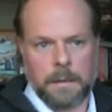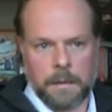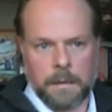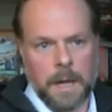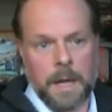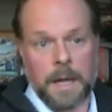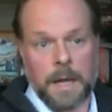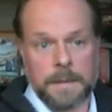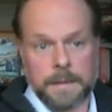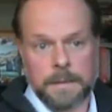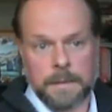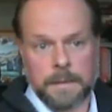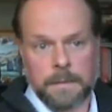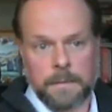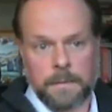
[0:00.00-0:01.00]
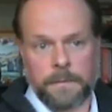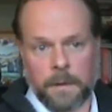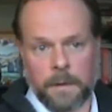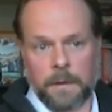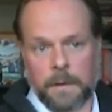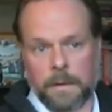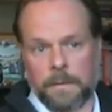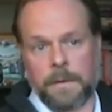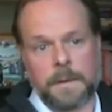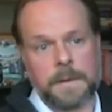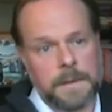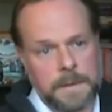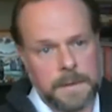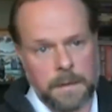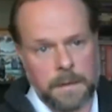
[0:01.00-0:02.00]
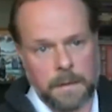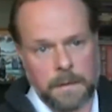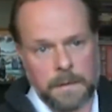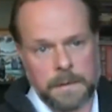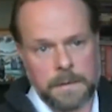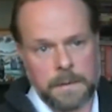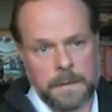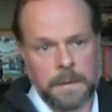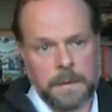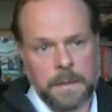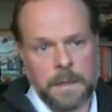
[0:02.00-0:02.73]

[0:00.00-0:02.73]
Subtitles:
us further versus others